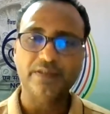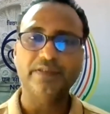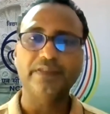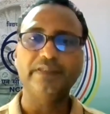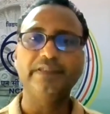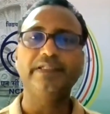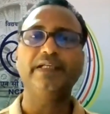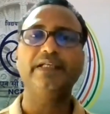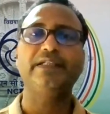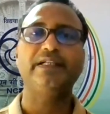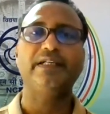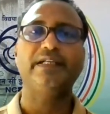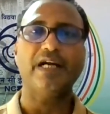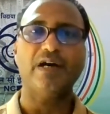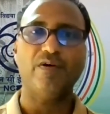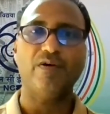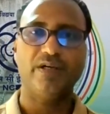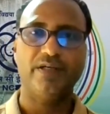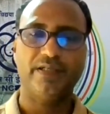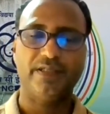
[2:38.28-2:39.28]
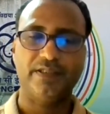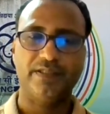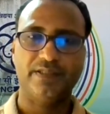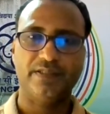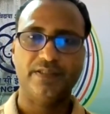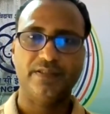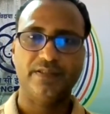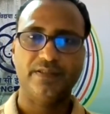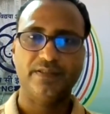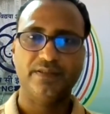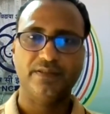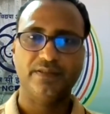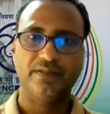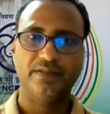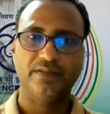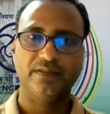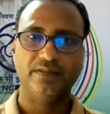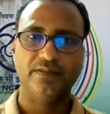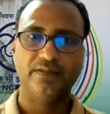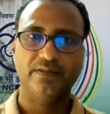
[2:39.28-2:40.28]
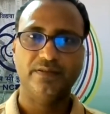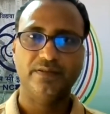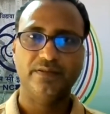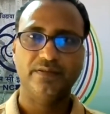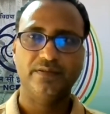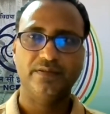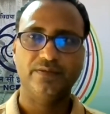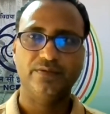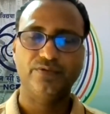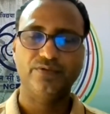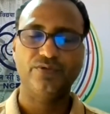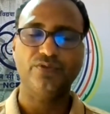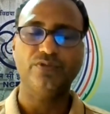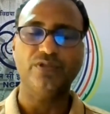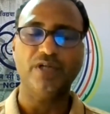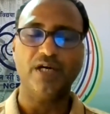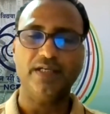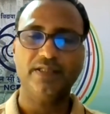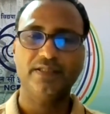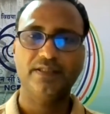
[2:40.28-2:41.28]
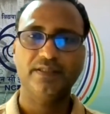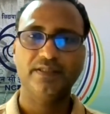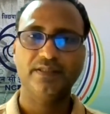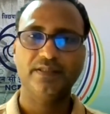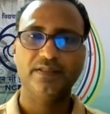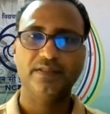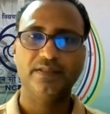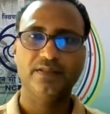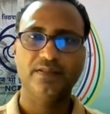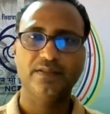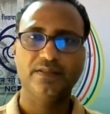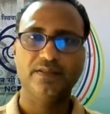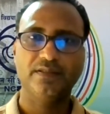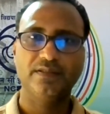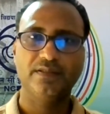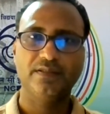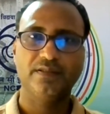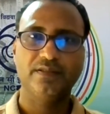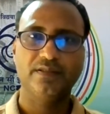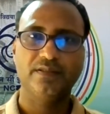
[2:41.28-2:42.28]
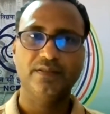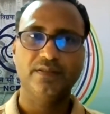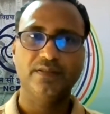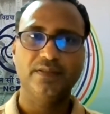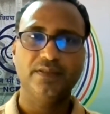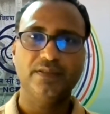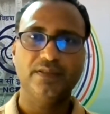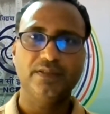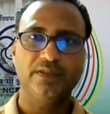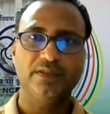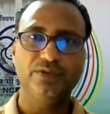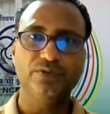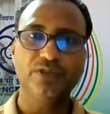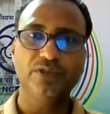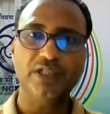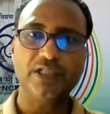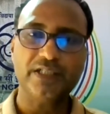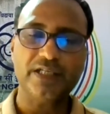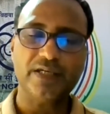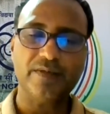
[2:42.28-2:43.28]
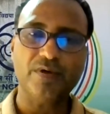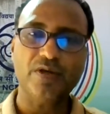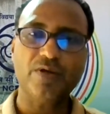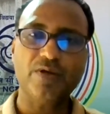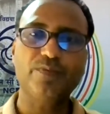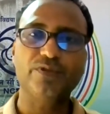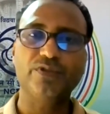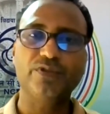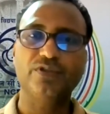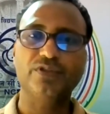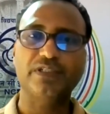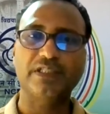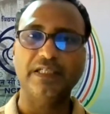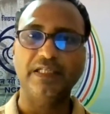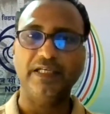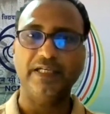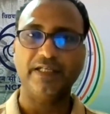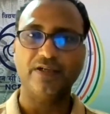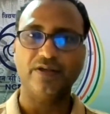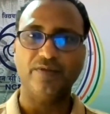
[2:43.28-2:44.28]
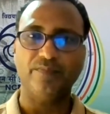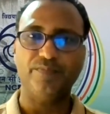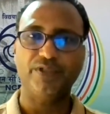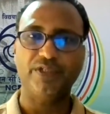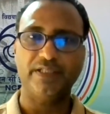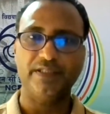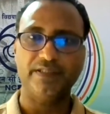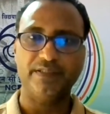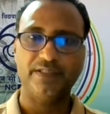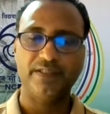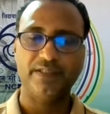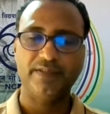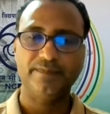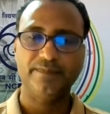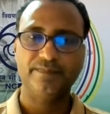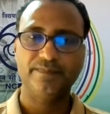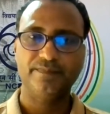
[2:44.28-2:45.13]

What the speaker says: created awareness so that you can develop your skill and competency